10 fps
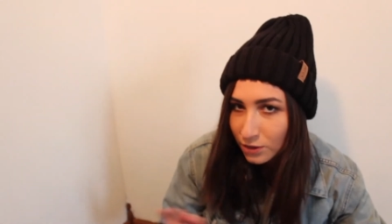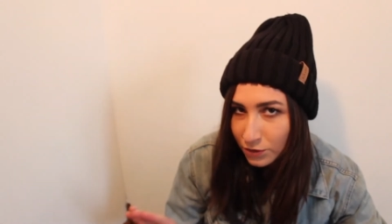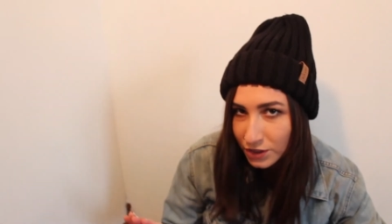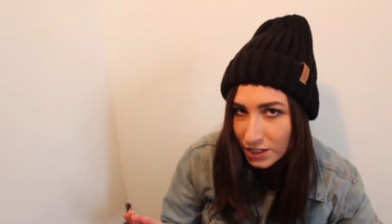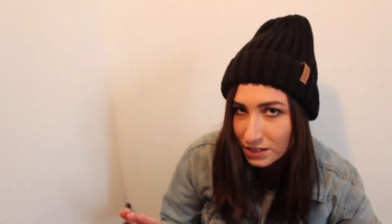off
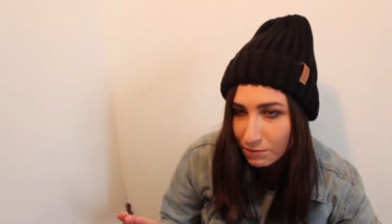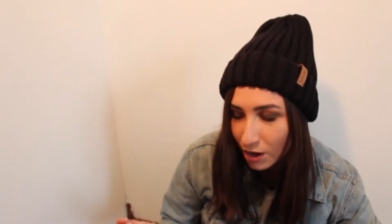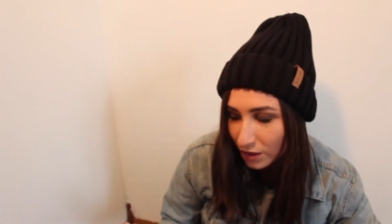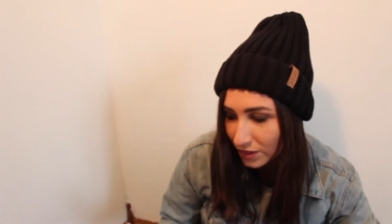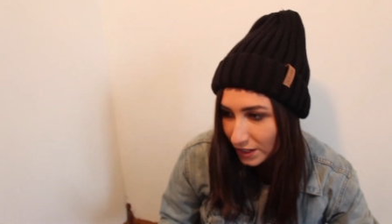with the
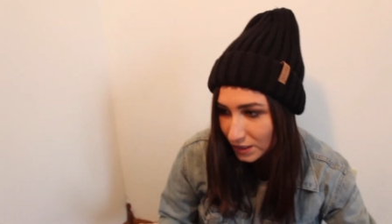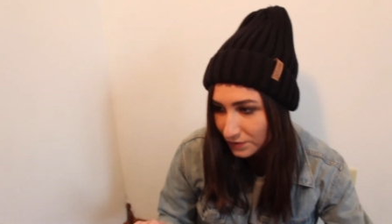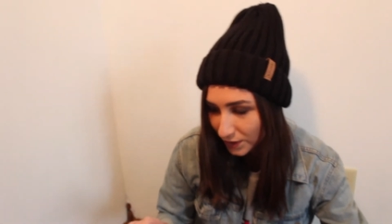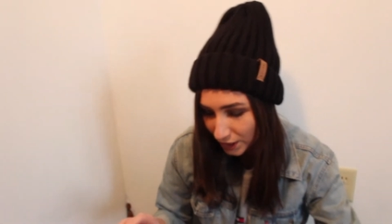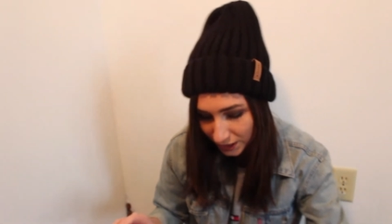small things
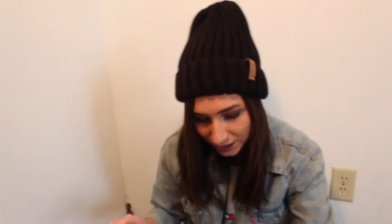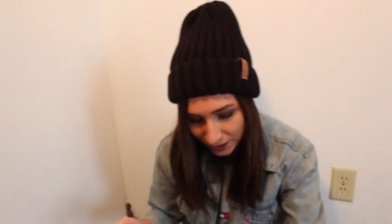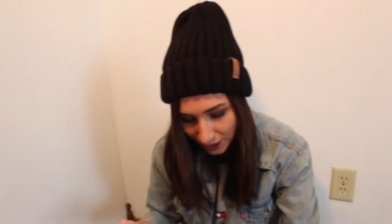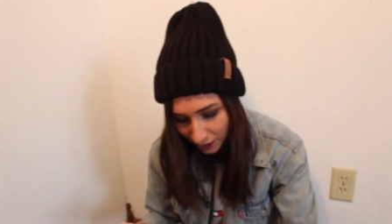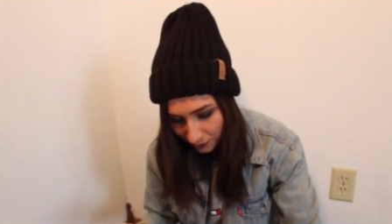first.
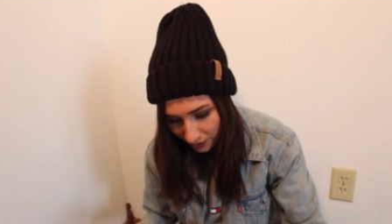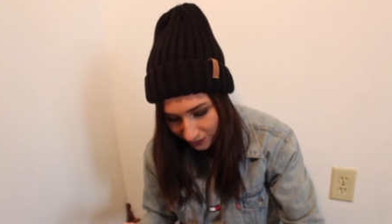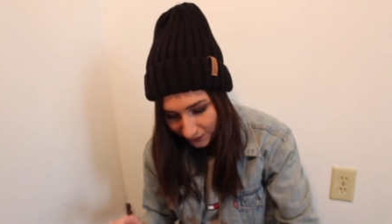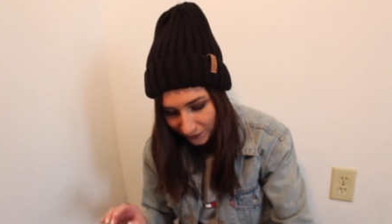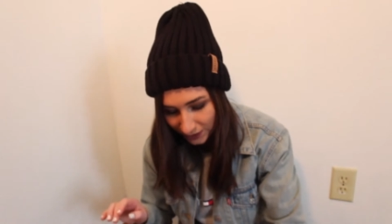So
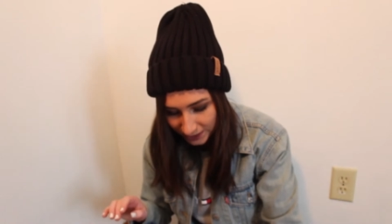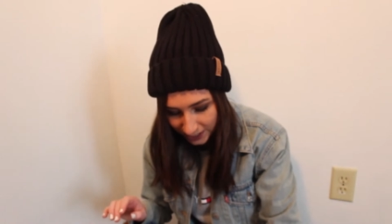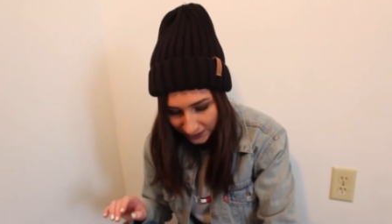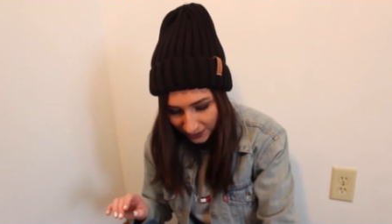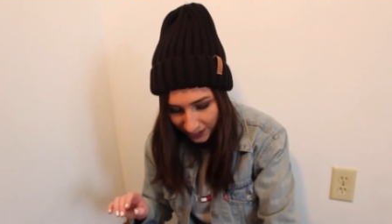the first
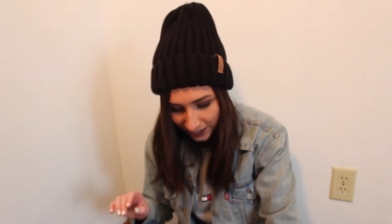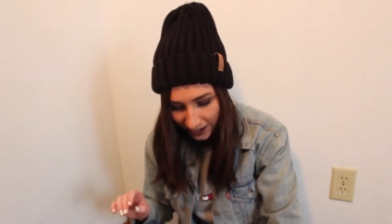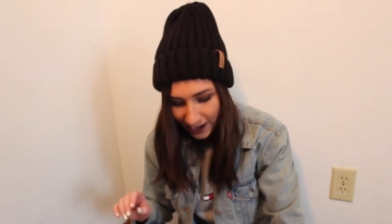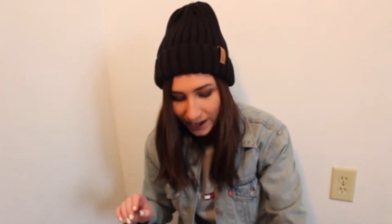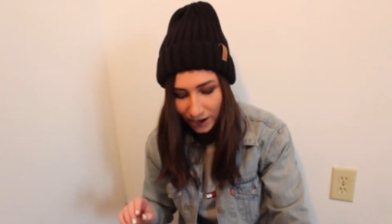thing that I
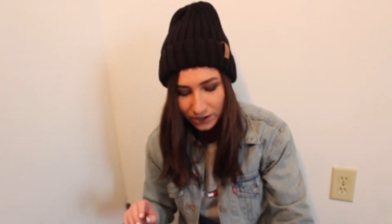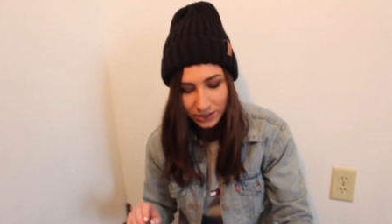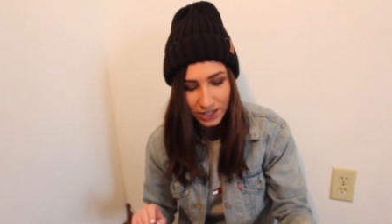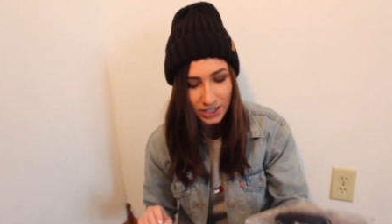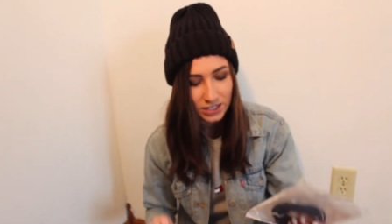got are
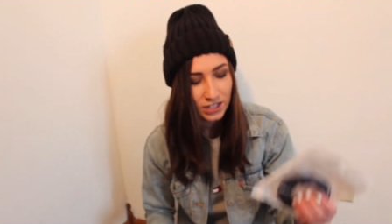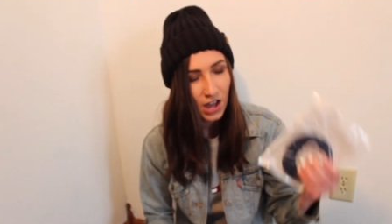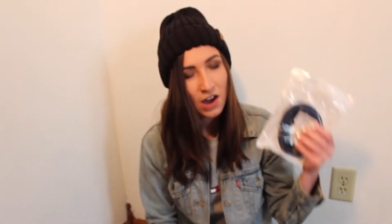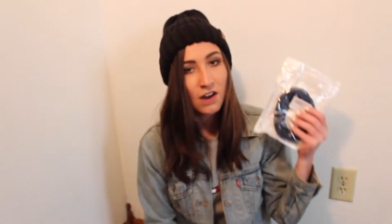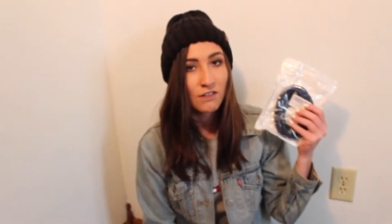these
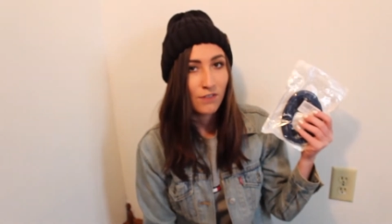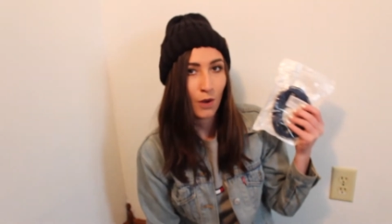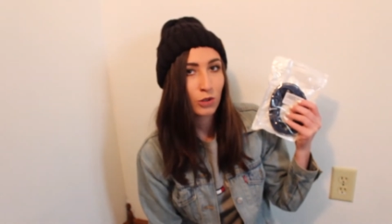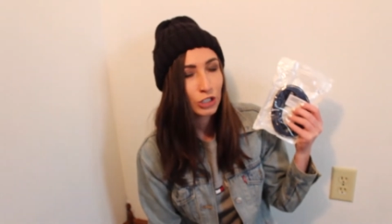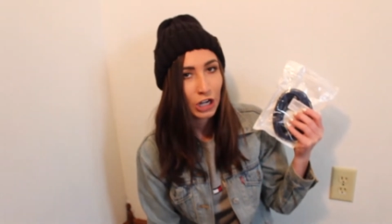
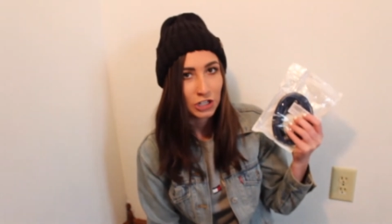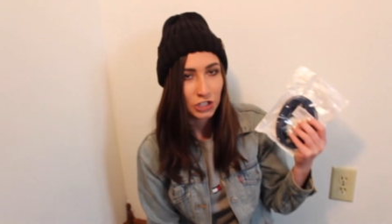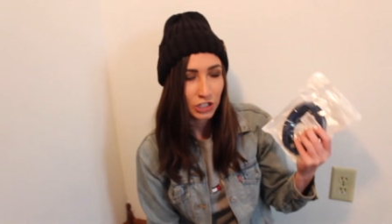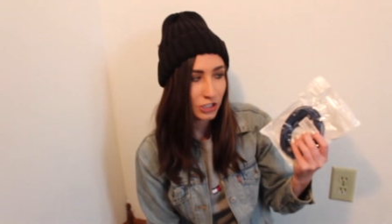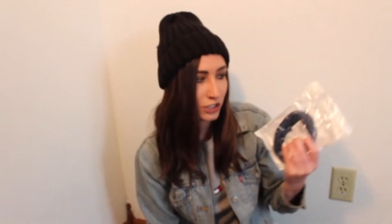phone chargers.